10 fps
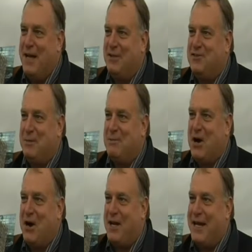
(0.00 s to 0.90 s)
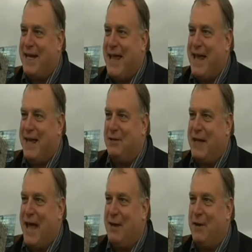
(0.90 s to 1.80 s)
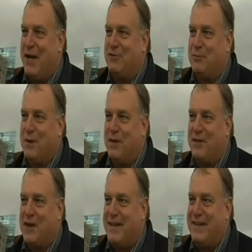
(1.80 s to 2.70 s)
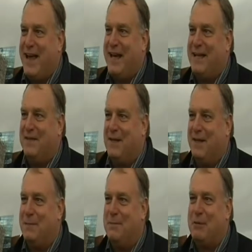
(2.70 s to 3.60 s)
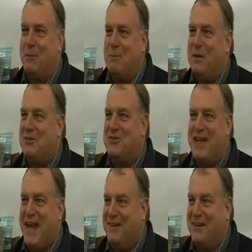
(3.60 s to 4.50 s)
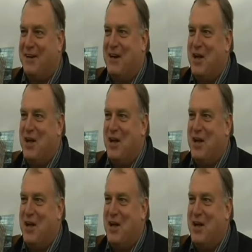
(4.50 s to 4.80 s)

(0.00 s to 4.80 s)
shipyard and gangways where the Titanic and the Olympic were built together,